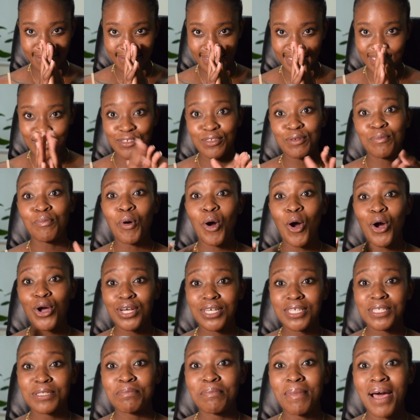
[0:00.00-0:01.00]
So the
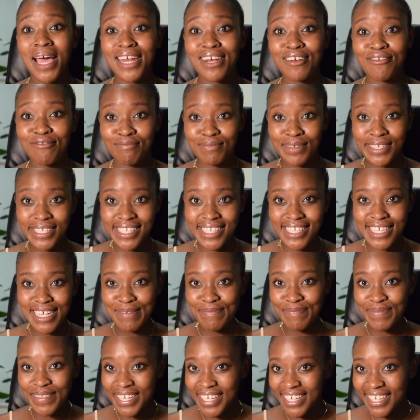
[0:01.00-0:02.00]
markers might have missed
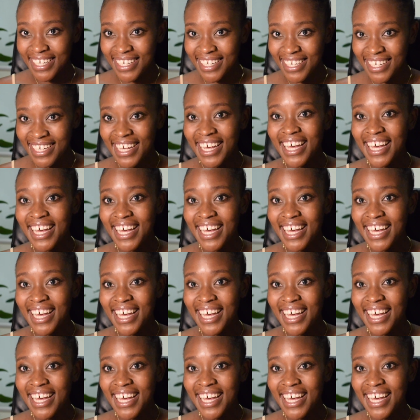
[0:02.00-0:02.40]
something,